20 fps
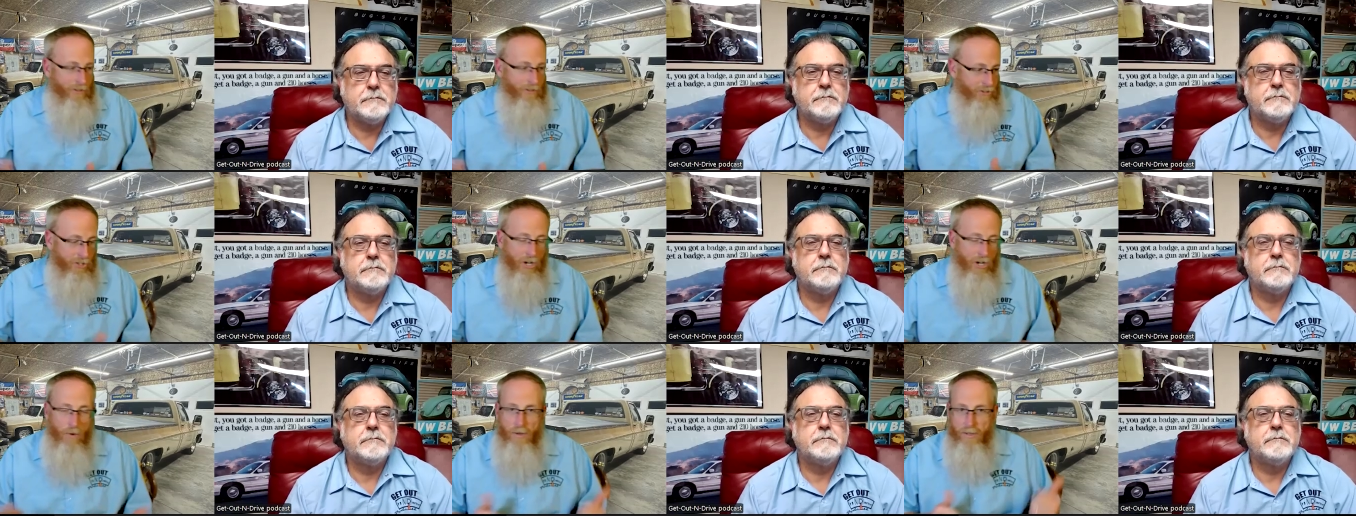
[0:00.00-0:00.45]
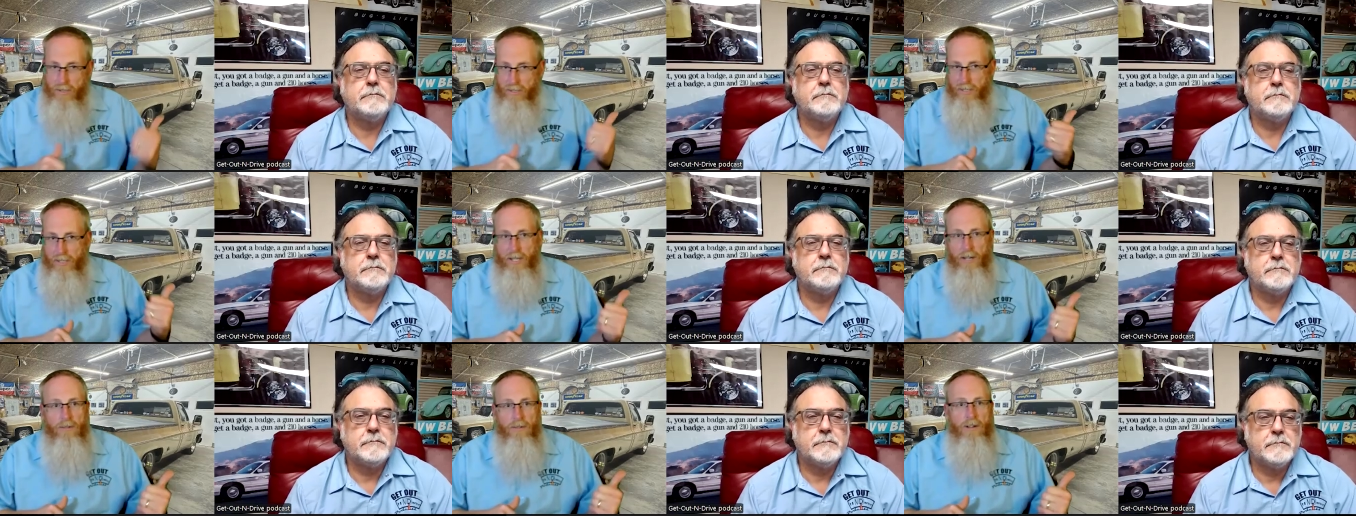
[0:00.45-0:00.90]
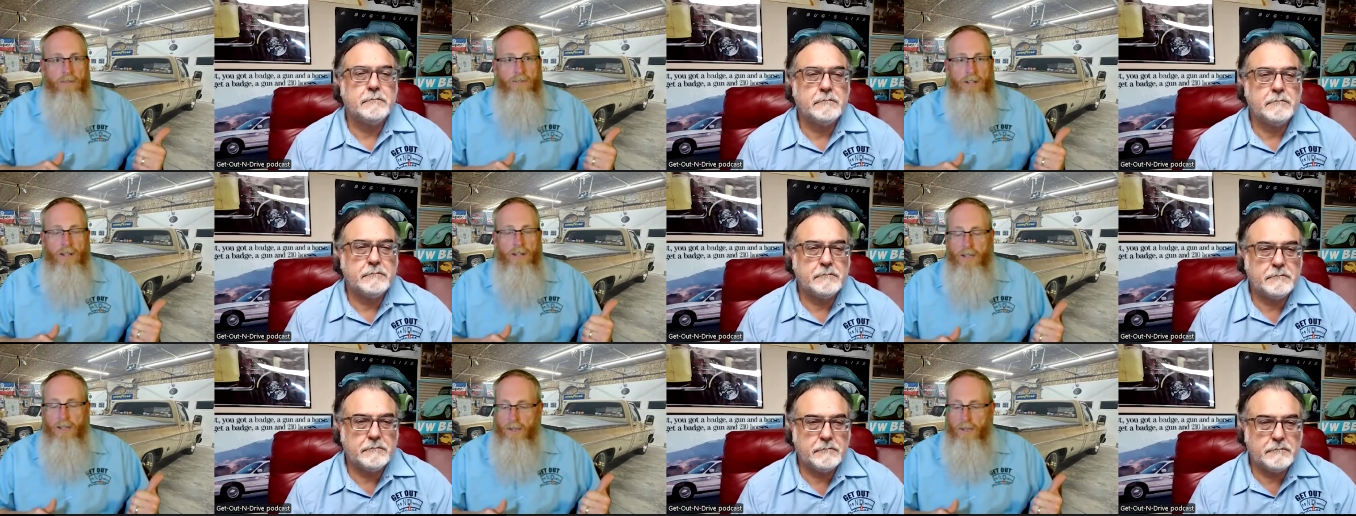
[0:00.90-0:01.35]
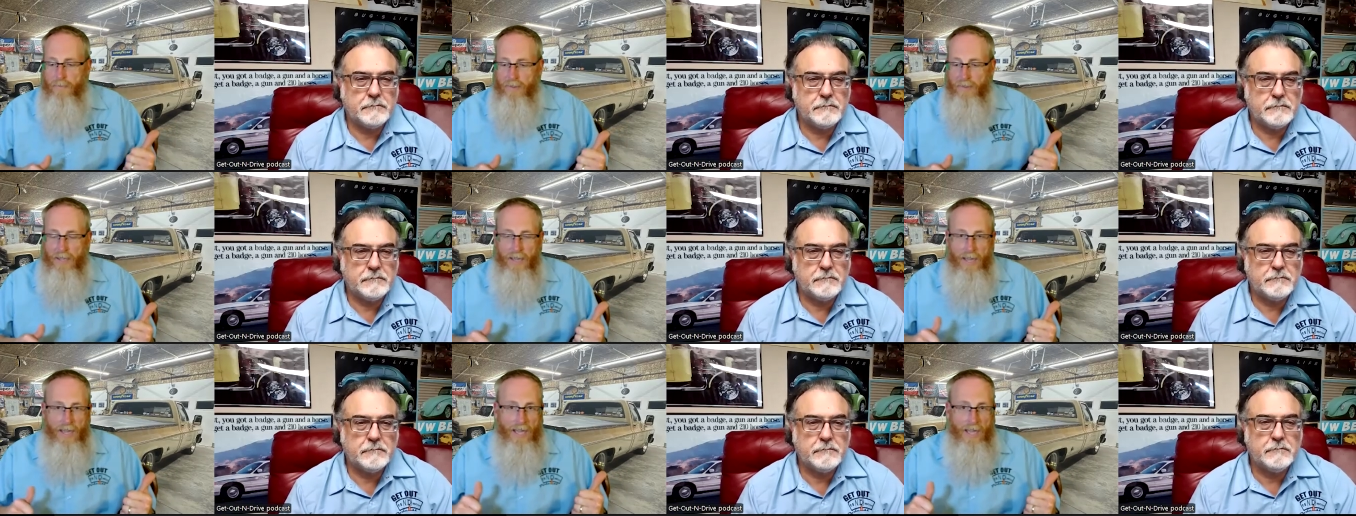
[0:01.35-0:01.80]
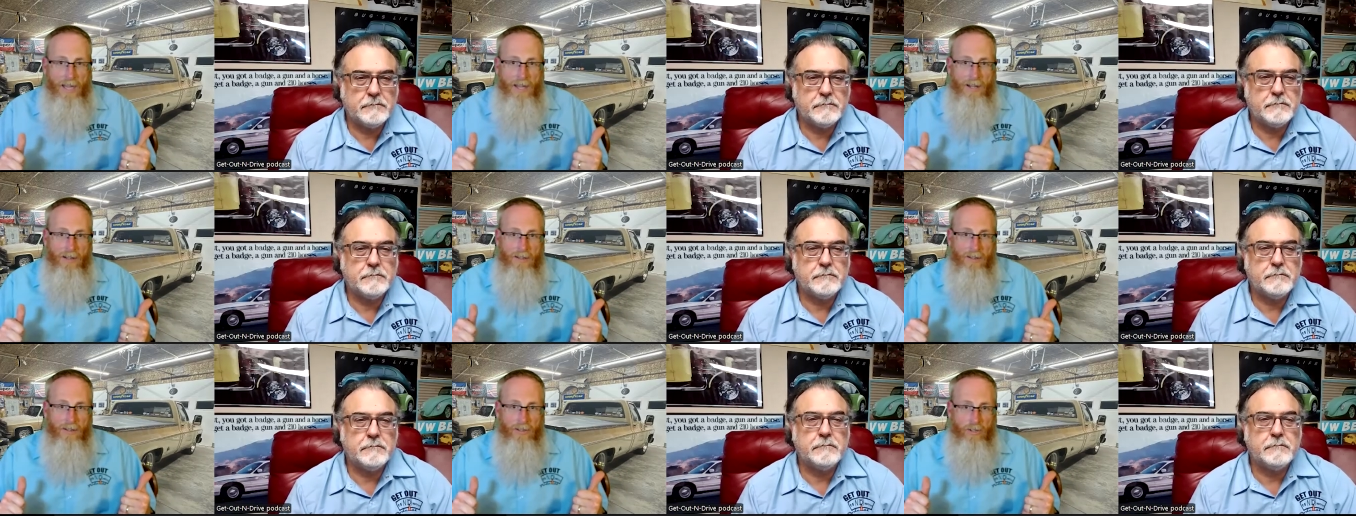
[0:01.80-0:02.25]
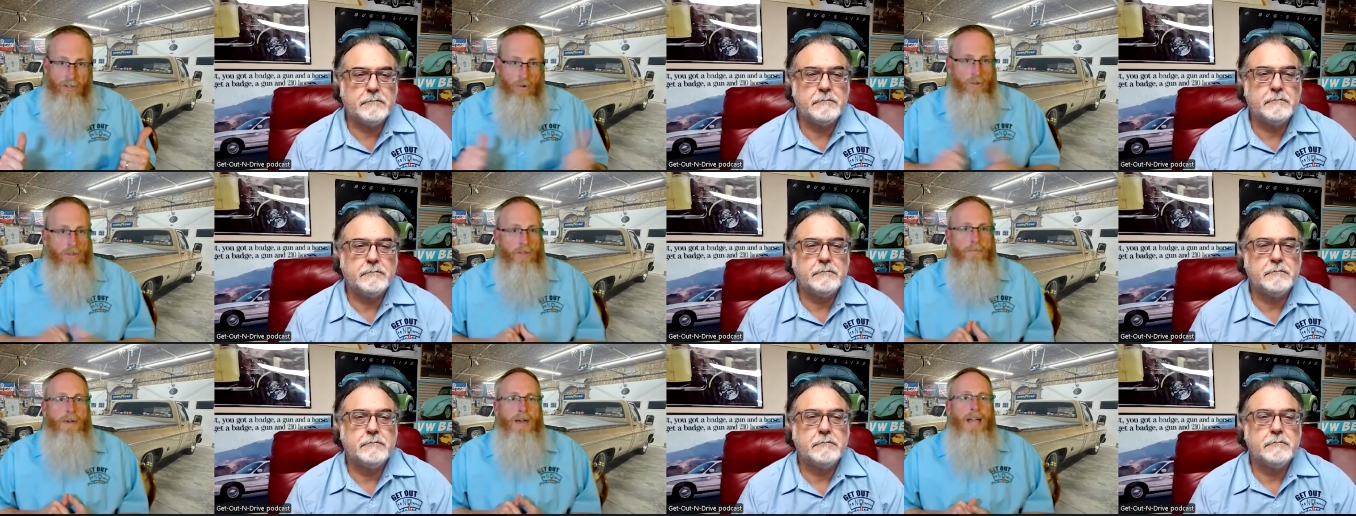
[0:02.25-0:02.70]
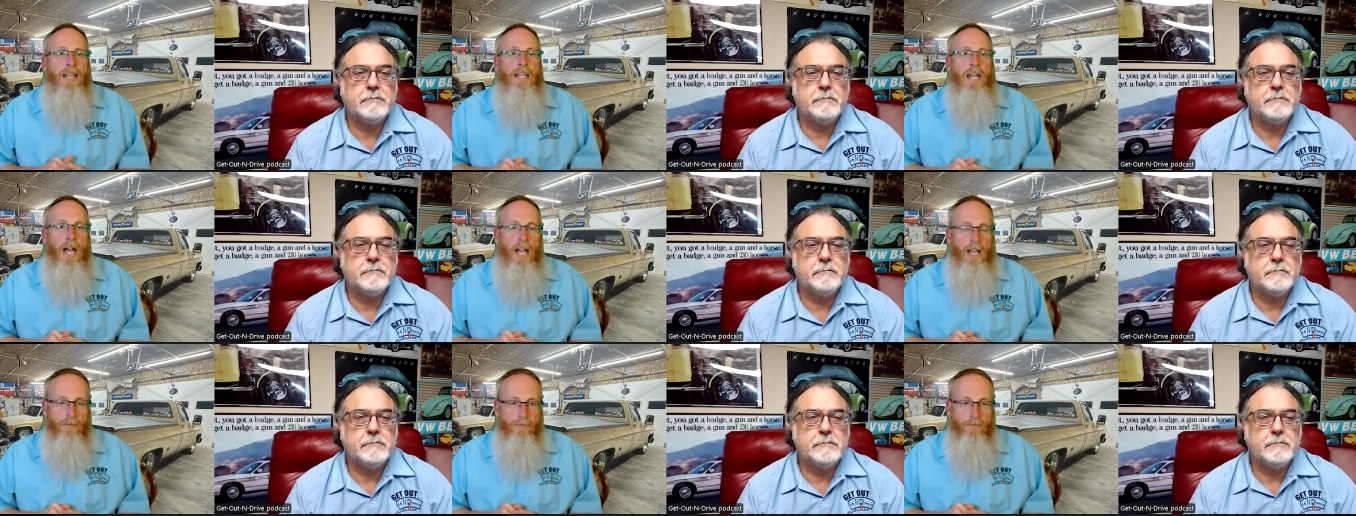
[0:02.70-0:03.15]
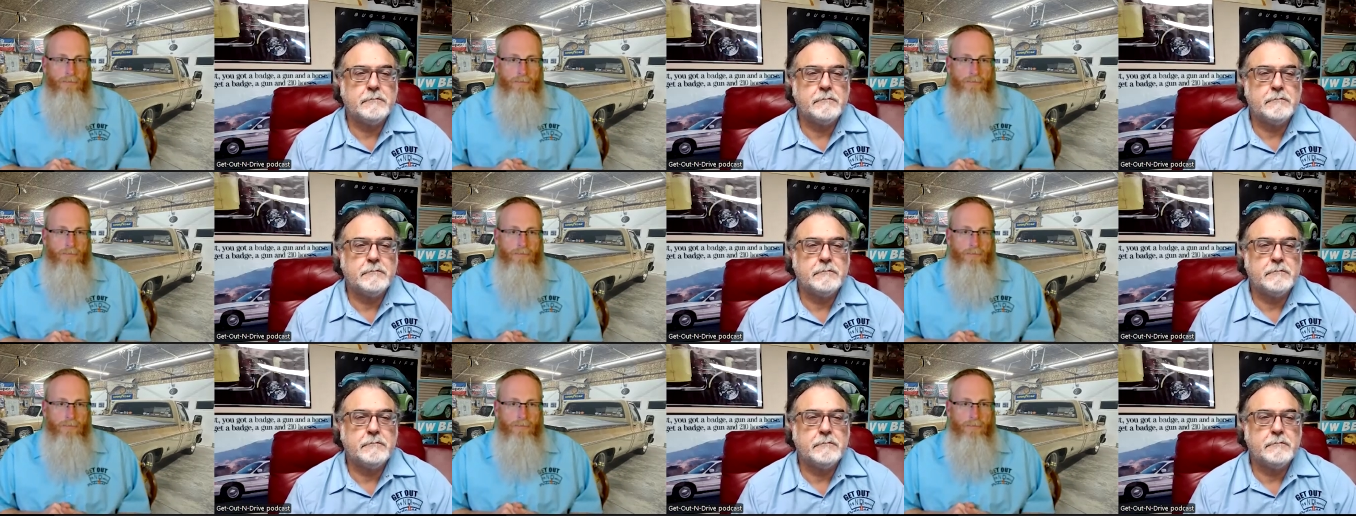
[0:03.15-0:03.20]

Speaker 1: you tow it, you get rid of it, and you're the bad guy.